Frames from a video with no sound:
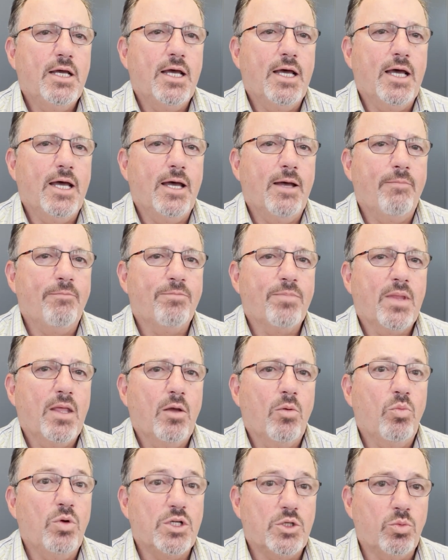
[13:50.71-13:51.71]
um,
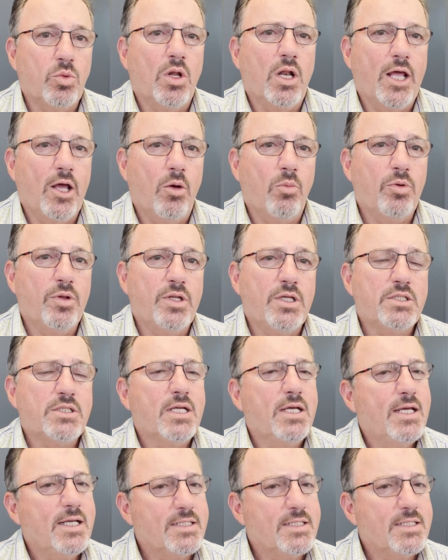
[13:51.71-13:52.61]
which will help with this.